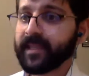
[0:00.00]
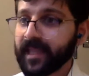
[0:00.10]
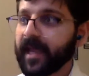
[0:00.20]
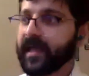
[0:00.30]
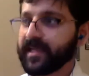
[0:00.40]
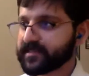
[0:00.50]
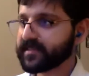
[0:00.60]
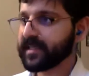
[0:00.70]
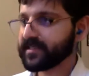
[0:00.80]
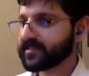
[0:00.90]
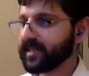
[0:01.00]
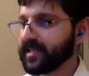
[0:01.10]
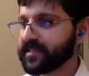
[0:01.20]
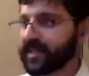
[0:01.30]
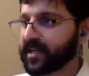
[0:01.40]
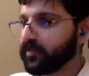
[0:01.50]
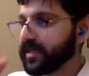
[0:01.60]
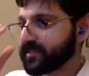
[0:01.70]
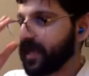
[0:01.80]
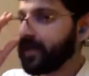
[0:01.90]
yeah, it's like a
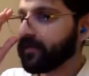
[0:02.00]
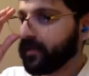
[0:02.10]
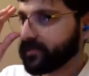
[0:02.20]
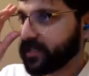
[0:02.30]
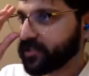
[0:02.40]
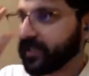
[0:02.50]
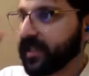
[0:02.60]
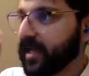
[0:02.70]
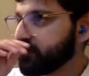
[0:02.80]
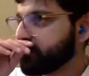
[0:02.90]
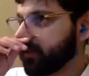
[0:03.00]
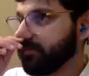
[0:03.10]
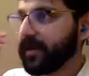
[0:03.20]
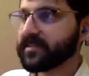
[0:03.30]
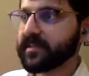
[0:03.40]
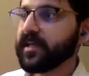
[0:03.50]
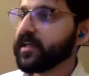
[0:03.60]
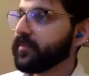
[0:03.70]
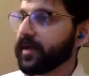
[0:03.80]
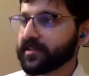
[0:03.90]
reset essentially. Yeah. So you might
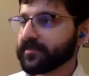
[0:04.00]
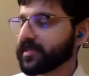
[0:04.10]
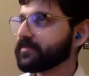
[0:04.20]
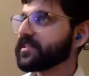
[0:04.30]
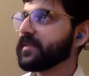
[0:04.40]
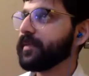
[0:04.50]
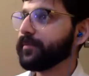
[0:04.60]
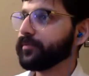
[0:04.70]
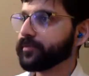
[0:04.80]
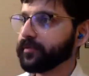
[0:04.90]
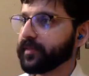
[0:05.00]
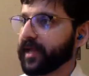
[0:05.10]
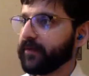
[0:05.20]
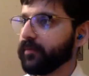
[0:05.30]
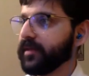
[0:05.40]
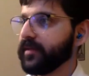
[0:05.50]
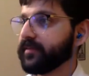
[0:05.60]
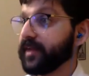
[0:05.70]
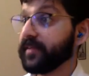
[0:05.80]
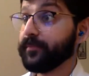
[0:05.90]
sometimes see people do that
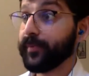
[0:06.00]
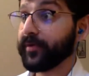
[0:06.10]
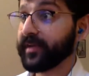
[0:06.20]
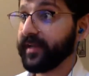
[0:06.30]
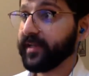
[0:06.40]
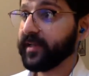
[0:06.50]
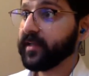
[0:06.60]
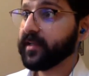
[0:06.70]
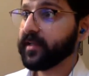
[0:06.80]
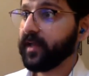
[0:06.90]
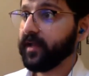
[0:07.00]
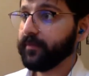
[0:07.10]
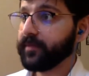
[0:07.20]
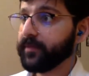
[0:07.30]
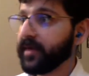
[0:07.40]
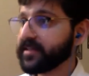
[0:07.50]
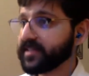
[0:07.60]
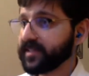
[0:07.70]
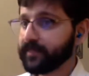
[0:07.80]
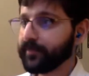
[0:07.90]
with like the body. You might
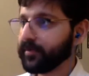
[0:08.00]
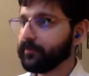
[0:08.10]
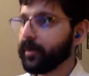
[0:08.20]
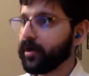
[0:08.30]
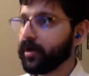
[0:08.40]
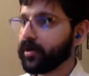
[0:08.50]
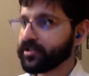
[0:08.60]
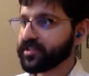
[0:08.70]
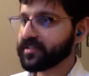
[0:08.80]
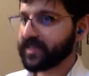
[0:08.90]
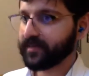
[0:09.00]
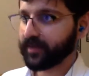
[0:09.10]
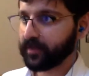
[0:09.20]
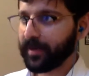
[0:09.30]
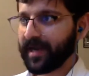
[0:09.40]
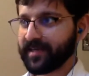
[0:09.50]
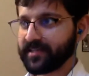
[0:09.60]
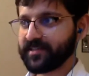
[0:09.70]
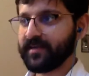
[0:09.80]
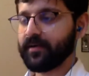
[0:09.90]
see them put margin 0, padding
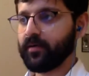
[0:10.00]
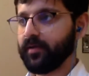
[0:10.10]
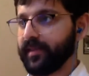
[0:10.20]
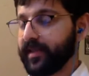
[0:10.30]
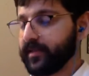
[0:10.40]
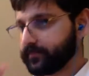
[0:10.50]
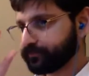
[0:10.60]
0 on there,